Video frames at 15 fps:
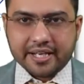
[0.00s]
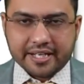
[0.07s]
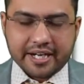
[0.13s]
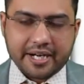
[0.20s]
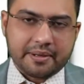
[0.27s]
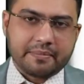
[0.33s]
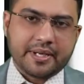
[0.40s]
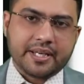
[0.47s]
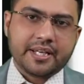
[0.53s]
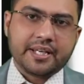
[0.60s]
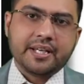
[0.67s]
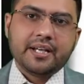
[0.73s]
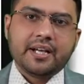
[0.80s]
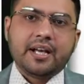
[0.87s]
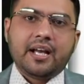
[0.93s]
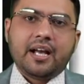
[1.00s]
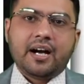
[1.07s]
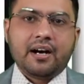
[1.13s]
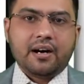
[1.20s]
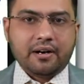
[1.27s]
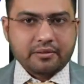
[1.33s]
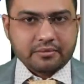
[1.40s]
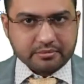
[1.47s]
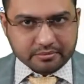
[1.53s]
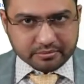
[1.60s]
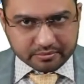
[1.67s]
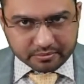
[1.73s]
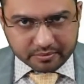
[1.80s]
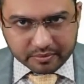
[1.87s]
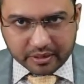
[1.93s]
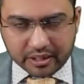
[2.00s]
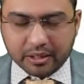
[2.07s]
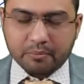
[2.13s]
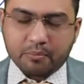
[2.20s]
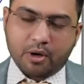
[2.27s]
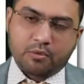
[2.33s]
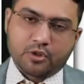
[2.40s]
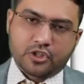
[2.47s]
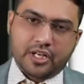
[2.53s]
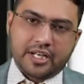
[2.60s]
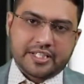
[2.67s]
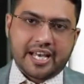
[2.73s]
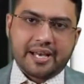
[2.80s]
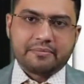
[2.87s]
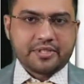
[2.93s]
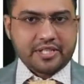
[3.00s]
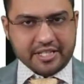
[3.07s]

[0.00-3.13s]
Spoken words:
grade B, promotion exams,